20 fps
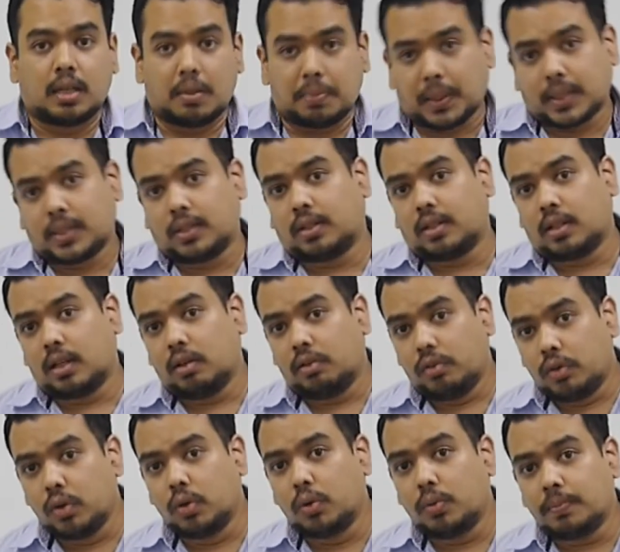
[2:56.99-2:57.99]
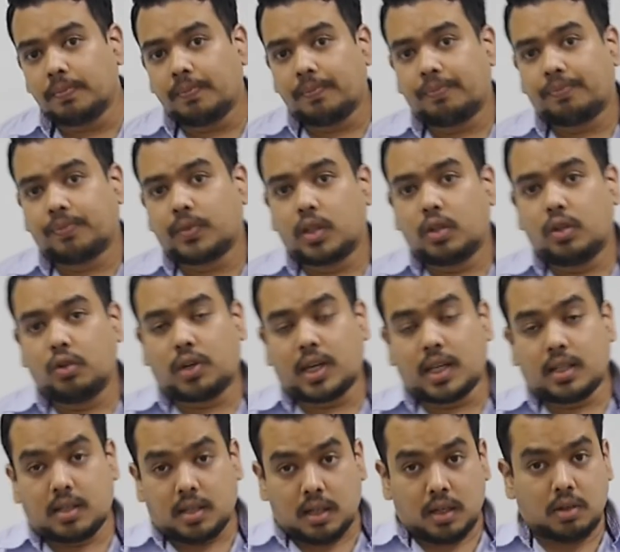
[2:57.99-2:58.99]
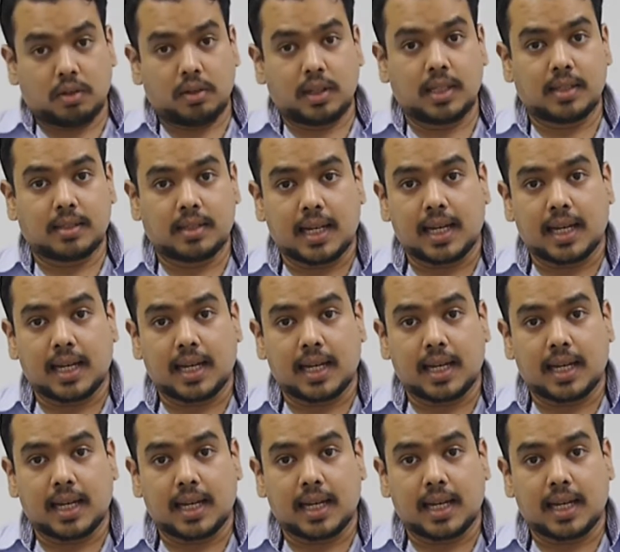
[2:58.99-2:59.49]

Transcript: a particular room, you can turn on these